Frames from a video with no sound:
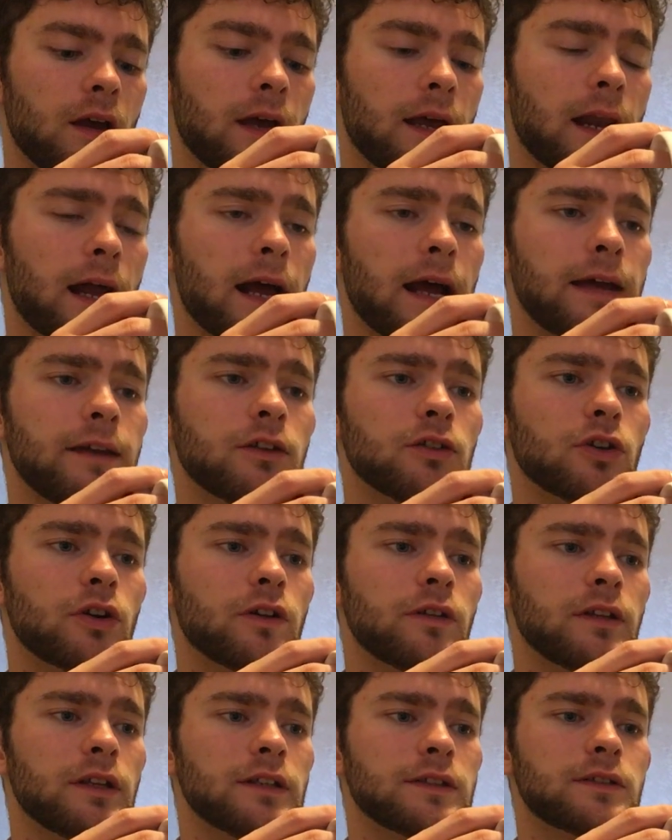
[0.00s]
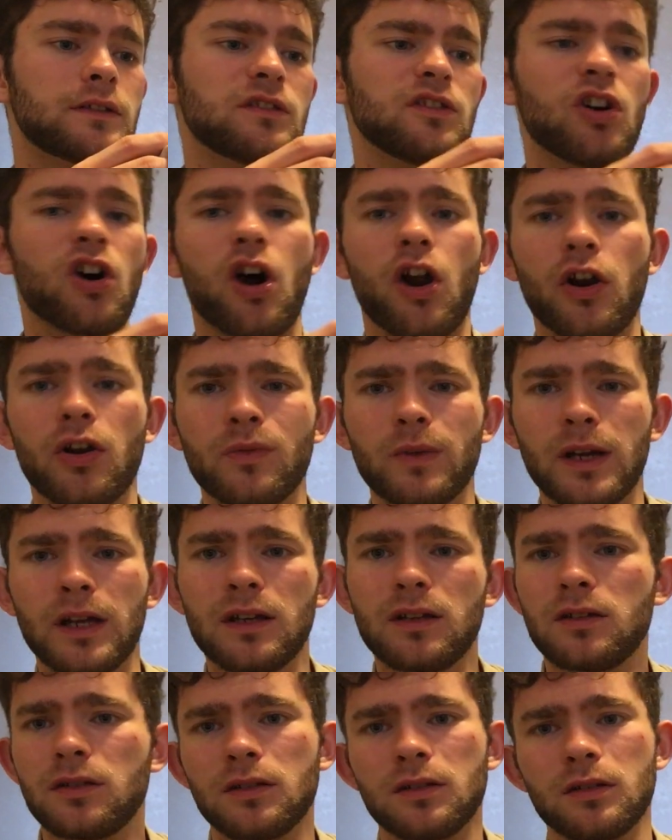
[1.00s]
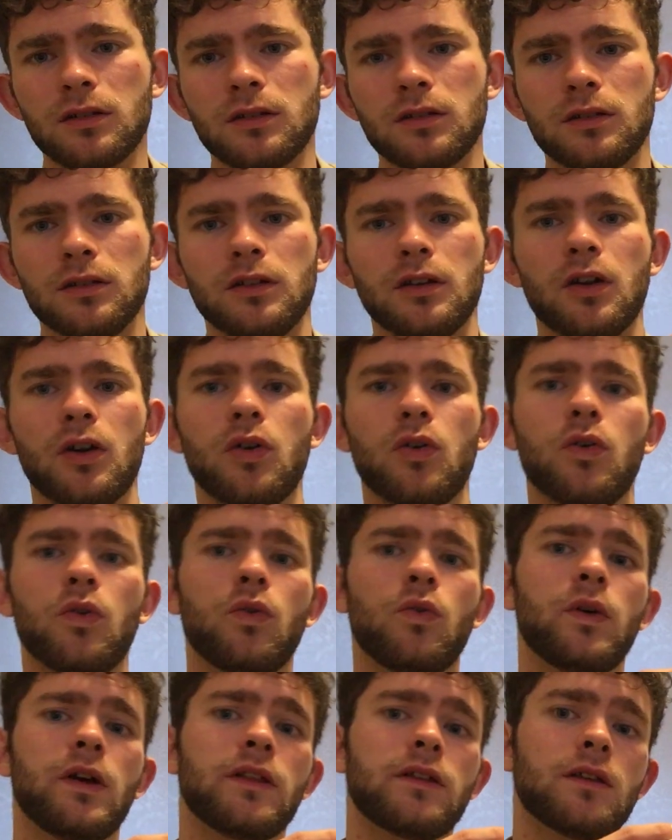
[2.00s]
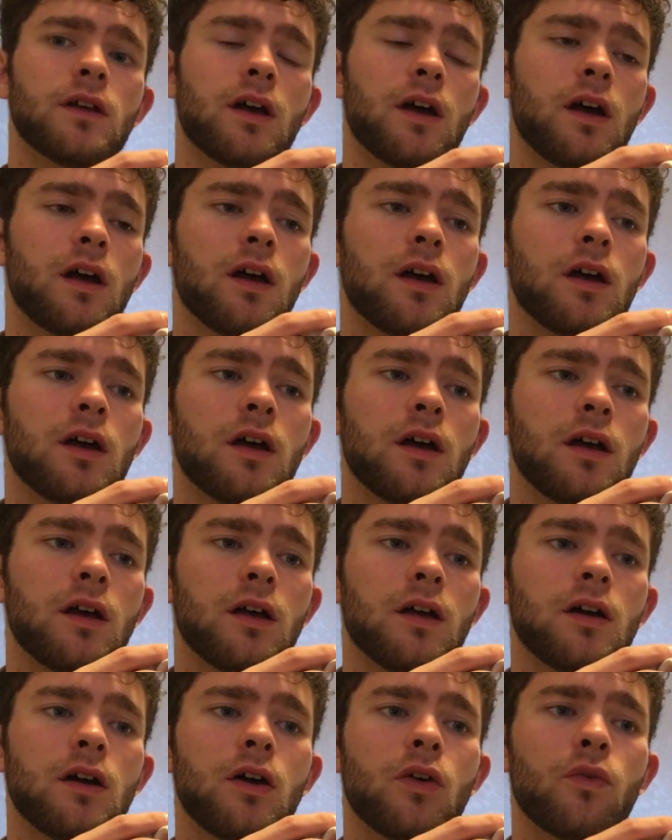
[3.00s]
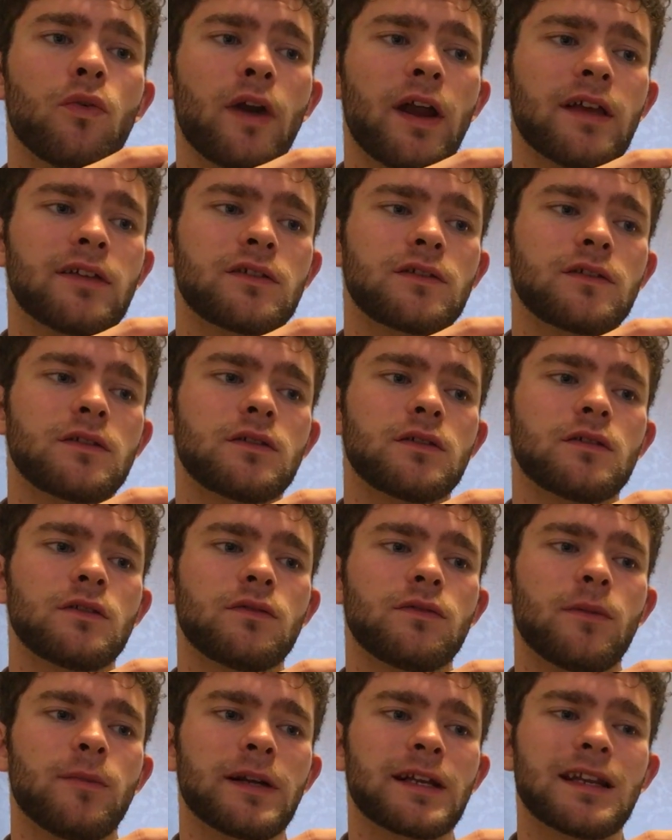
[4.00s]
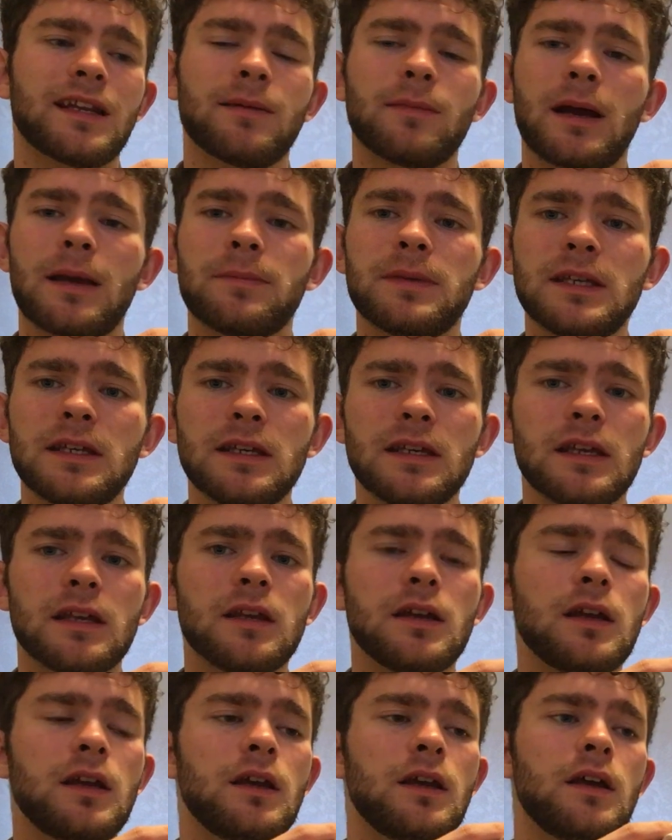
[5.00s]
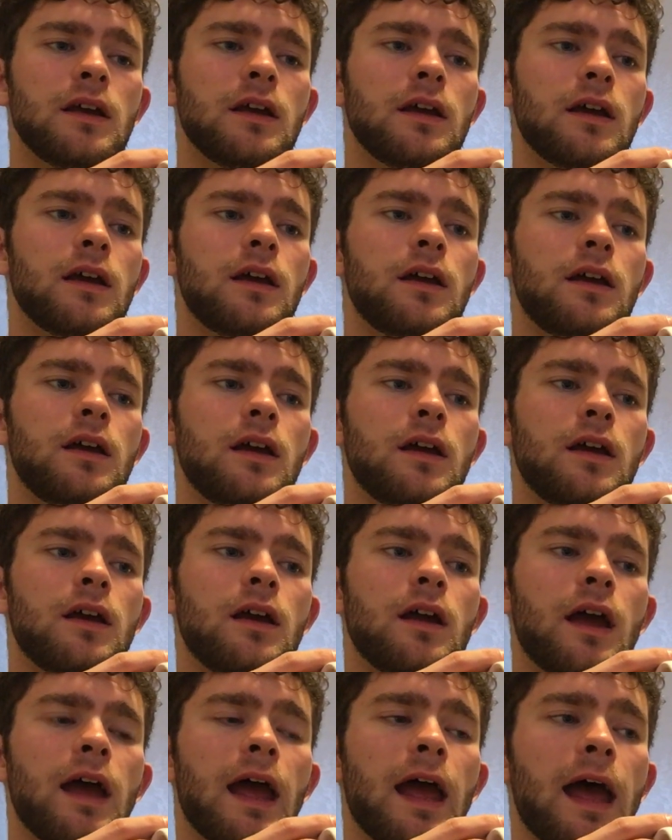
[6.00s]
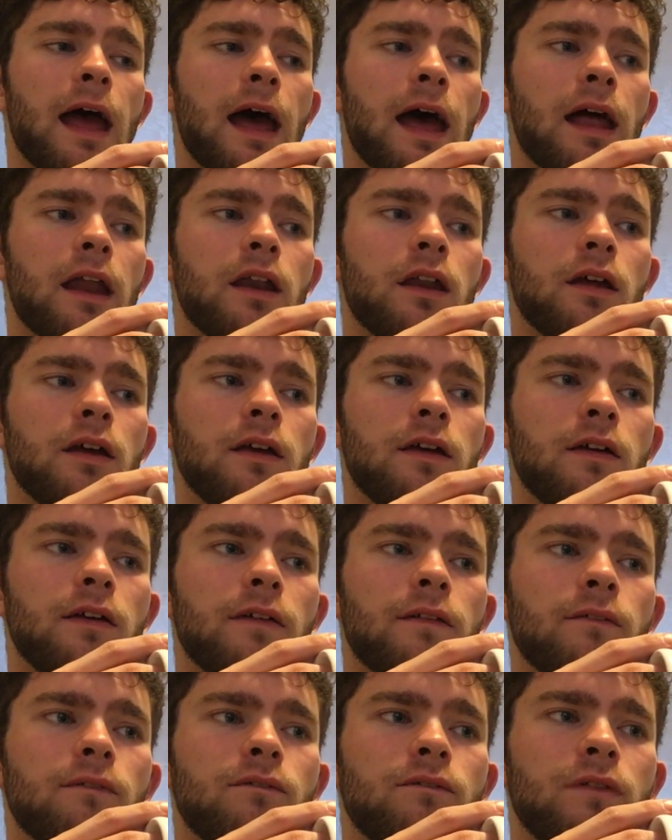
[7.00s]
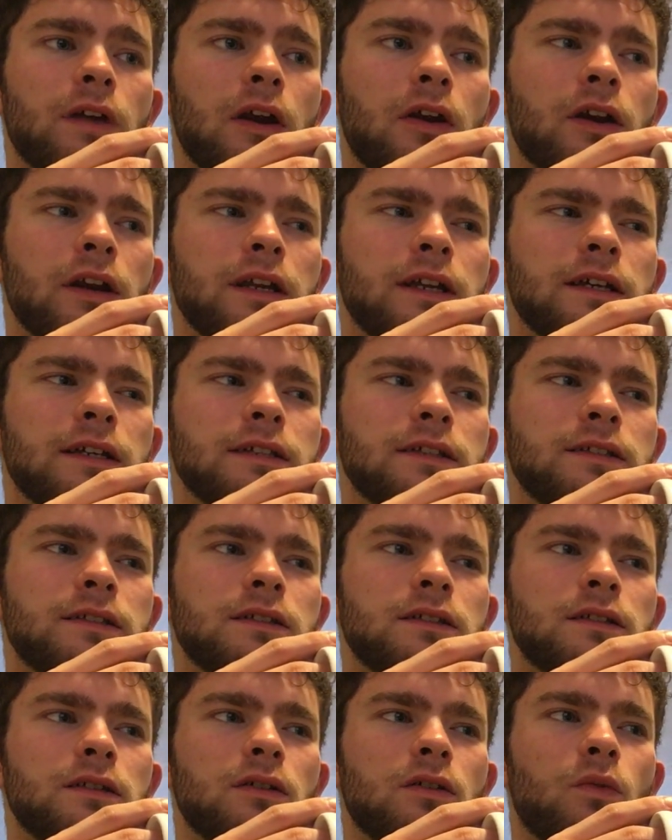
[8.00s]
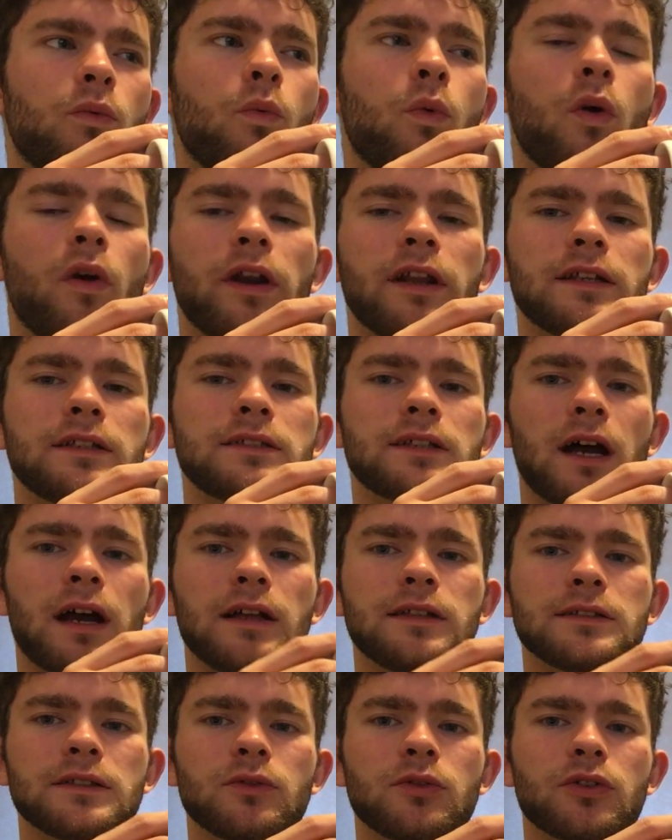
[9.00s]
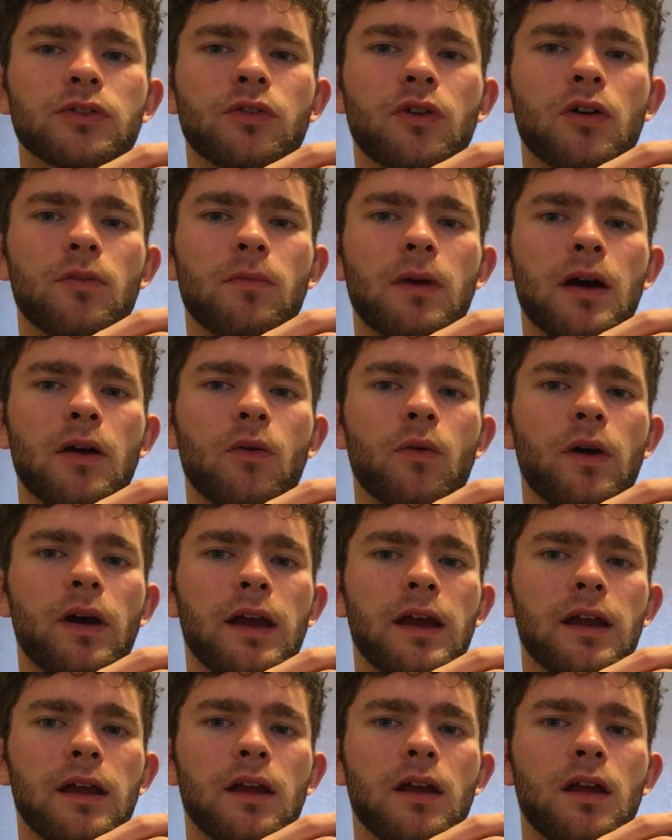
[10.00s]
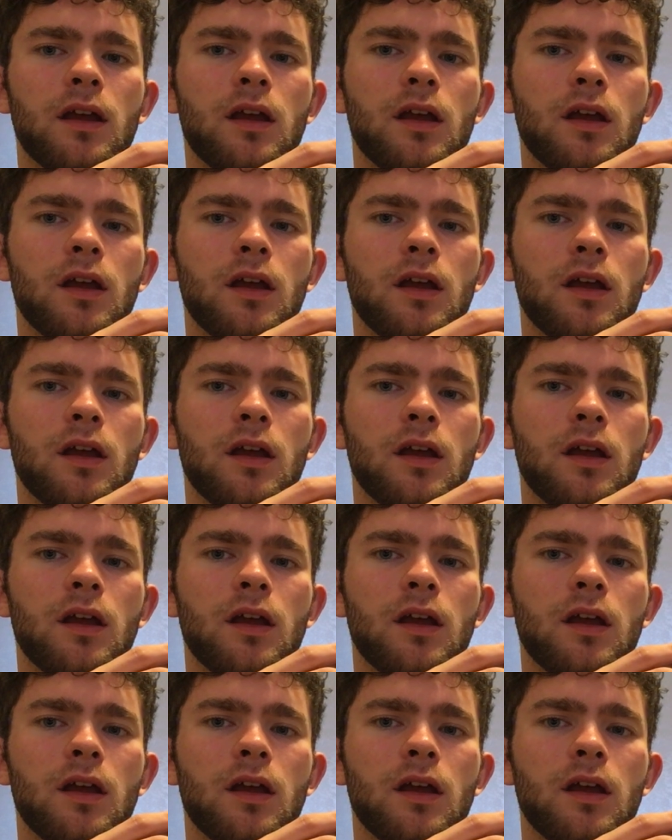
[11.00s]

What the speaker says: And I had to learn this the hard way, with arrests from like an MIP and various warning signs that were thrown my way,